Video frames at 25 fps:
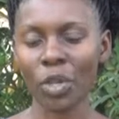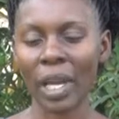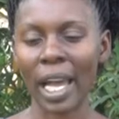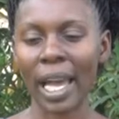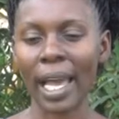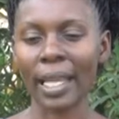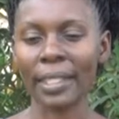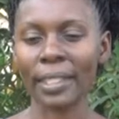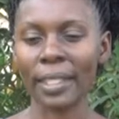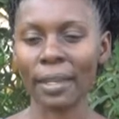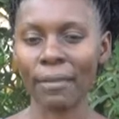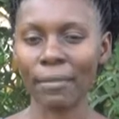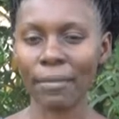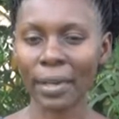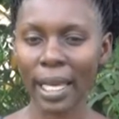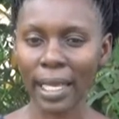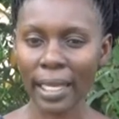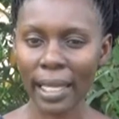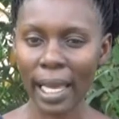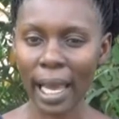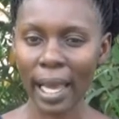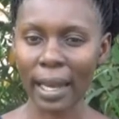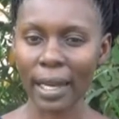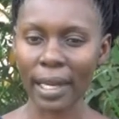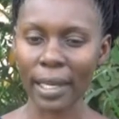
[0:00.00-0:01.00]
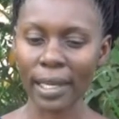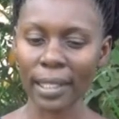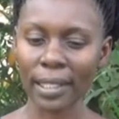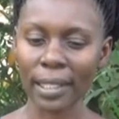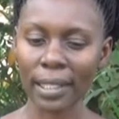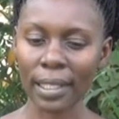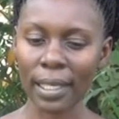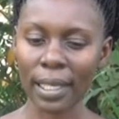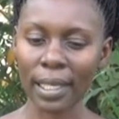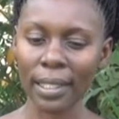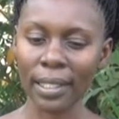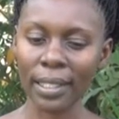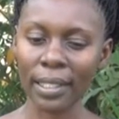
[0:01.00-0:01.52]
you at a very early
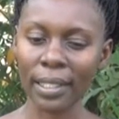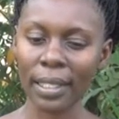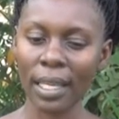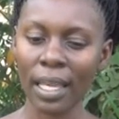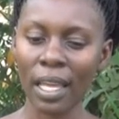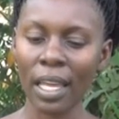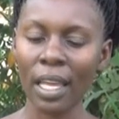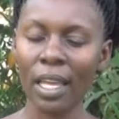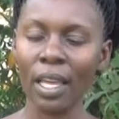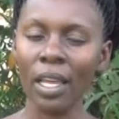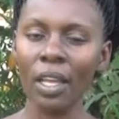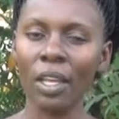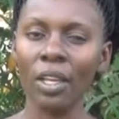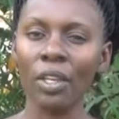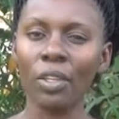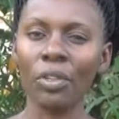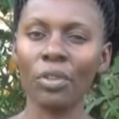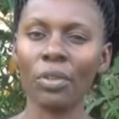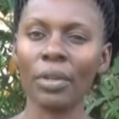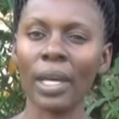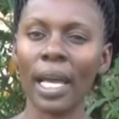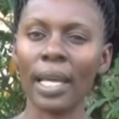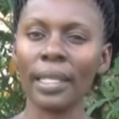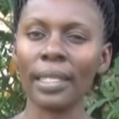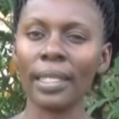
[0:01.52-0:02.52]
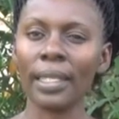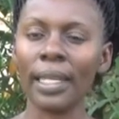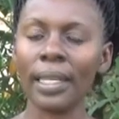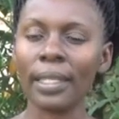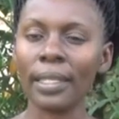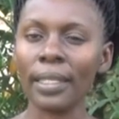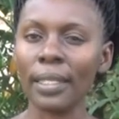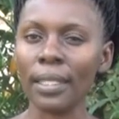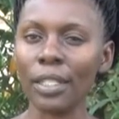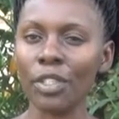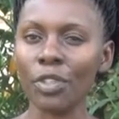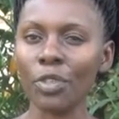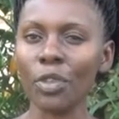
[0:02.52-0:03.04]
stage, you can
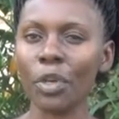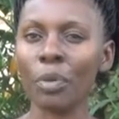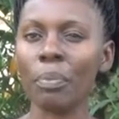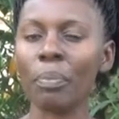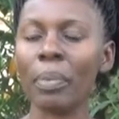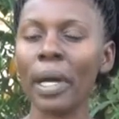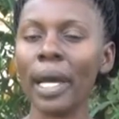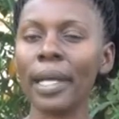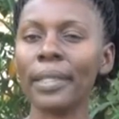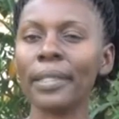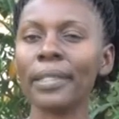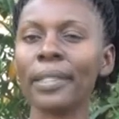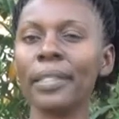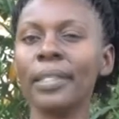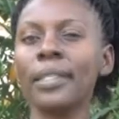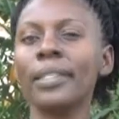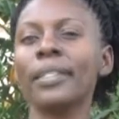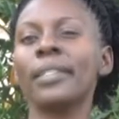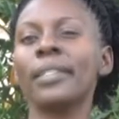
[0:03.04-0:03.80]
get 0%.